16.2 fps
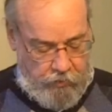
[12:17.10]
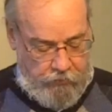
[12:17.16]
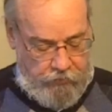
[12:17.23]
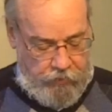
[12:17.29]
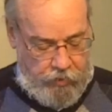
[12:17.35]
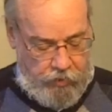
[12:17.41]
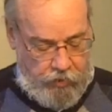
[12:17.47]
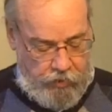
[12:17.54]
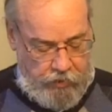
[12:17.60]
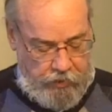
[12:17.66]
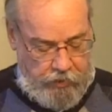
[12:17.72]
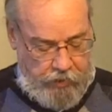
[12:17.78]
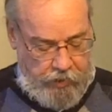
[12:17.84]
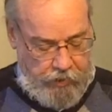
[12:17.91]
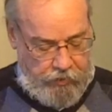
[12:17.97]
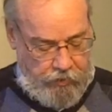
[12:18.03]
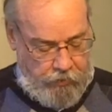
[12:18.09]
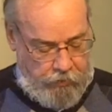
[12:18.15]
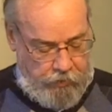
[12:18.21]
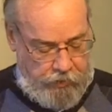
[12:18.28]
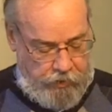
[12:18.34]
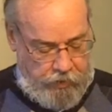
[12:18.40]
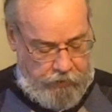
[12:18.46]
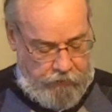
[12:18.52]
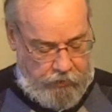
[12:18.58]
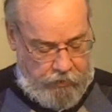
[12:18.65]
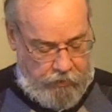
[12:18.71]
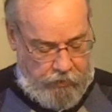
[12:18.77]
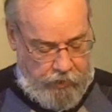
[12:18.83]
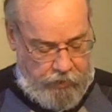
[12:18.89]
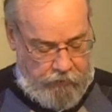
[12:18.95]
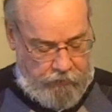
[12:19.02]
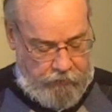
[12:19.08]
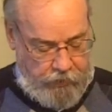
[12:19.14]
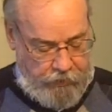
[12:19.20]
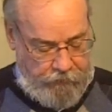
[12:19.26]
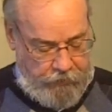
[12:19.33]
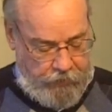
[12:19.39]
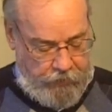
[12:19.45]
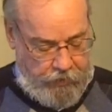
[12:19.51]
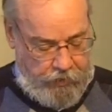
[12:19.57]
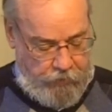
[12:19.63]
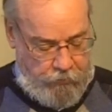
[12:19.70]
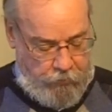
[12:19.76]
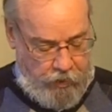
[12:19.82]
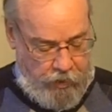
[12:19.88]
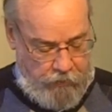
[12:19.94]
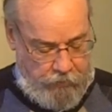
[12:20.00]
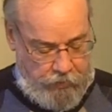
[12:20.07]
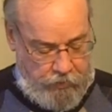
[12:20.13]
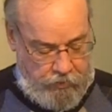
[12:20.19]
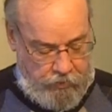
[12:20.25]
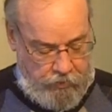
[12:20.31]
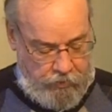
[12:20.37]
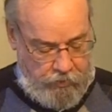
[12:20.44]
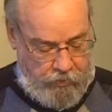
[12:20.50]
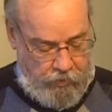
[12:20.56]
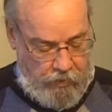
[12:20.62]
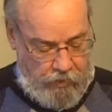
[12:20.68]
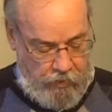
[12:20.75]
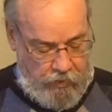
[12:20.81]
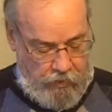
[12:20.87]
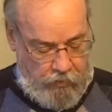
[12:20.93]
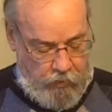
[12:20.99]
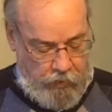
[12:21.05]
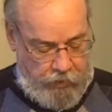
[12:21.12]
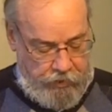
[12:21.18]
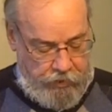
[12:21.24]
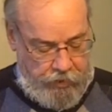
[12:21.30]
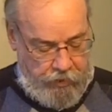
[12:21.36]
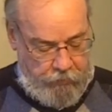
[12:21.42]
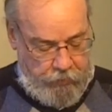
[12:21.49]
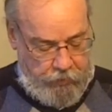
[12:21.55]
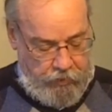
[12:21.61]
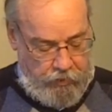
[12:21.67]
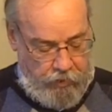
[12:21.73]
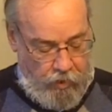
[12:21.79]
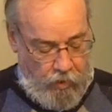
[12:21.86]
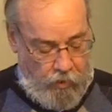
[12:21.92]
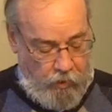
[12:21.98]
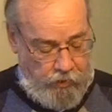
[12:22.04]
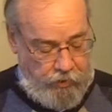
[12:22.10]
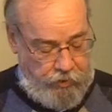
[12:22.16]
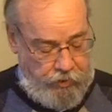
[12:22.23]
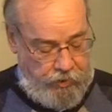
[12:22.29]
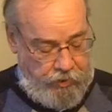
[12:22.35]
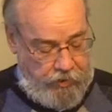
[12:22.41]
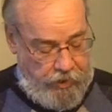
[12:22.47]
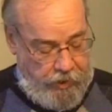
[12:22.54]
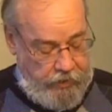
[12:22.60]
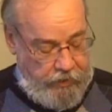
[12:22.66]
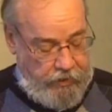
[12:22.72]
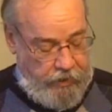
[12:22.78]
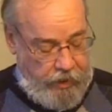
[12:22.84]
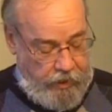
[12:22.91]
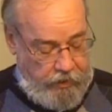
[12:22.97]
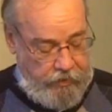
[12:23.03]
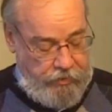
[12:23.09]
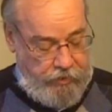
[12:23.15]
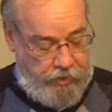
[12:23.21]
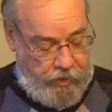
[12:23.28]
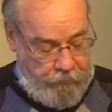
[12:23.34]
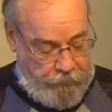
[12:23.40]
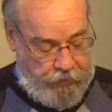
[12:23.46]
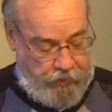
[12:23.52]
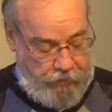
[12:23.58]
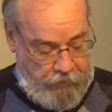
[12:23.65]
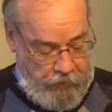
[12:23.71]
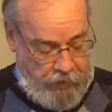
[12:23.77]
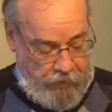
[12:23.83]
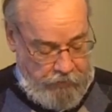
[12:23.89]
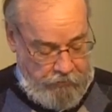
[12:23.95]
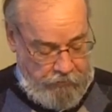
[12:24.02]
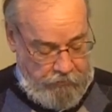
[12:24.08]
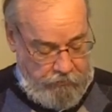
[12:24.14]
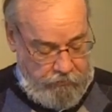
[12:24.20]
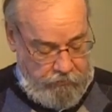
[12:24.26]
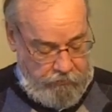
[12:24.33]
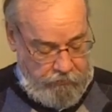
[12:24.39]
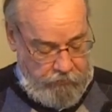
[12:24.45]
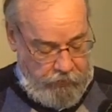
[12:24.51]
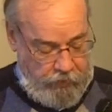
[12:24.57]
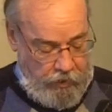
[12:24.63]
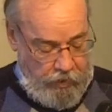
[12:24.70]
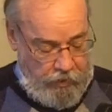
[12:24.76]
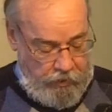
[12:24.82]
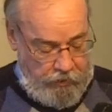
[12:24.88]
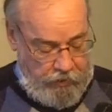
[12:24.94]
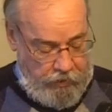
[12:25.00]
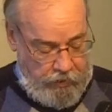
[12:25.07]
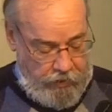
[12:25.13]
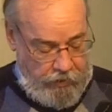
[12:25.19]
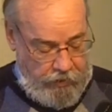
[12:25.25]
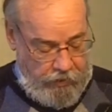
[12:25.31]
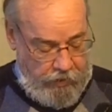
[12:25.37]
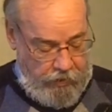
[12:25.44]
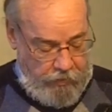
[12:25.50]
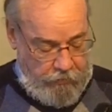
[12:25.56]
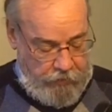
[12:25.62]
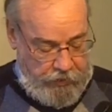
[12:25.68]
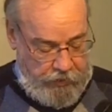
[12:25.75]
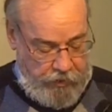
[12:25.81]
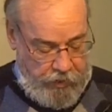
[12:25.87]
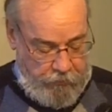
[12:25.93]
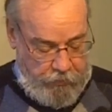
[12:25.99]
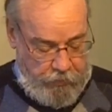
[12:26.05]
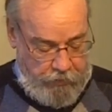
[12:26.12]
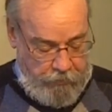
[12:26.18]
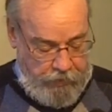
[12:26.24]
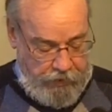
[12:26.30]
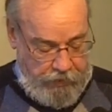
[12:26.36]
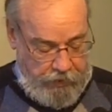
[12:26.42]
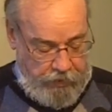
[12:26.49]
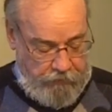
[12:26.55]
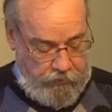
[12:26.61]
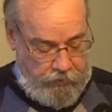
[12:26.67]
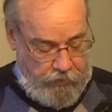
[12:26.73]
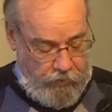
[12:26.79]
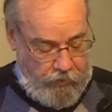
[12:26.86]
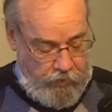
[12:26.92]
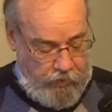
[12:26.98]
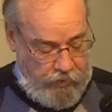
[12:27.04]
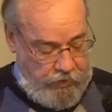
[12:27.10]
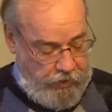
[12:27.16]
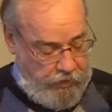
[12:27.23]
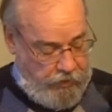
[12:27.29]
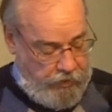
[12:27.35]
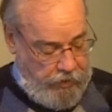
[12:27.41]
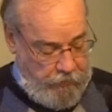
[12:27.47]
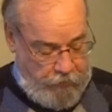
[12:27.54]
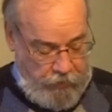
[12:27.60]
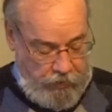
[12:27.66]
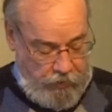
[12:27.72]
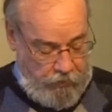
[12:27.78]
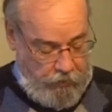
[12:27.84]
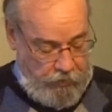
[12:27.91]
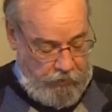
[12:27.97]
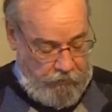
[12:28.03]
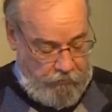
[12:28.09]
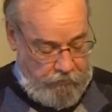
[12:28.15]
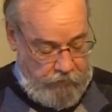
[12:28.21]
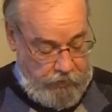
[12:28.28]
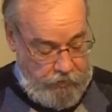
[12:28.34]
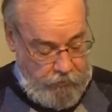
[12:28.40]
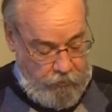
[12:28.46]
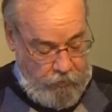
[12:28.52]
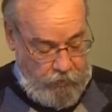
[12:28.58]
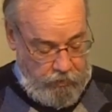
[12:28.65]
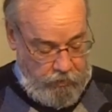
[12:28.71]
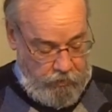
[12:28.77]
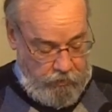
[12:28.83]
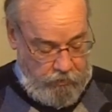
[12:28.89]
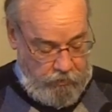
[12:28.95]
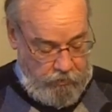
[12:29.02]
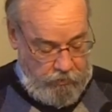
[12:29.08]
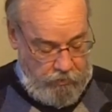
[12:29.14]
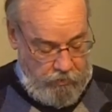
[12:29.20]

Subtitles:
when we've stood the test, you'll receive the crown of life that God's promised. When tempted, no one should say, God is tempting me. For God cannot be tempted by evil, nor does he tempt anyone. That's important.